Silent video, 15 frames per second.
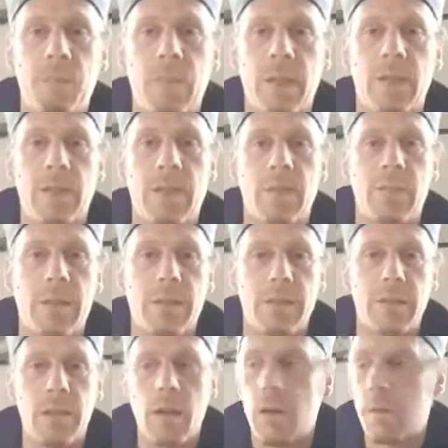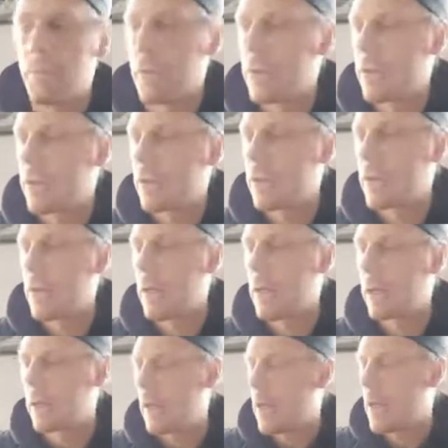and some nice pictures
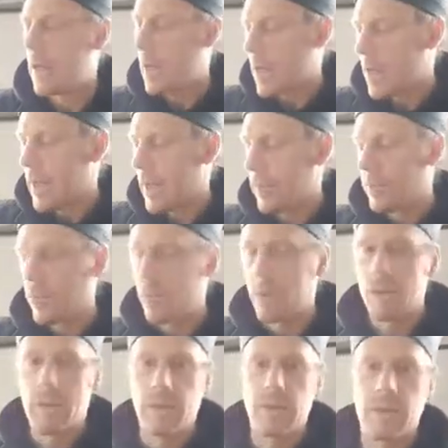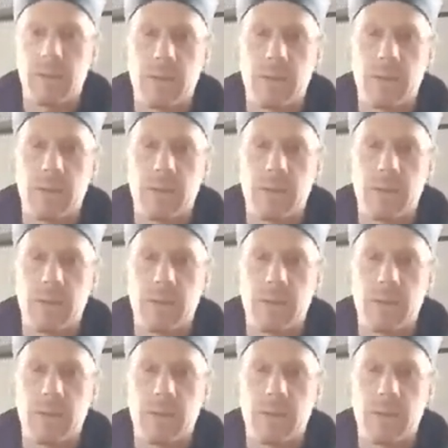inside. And we send this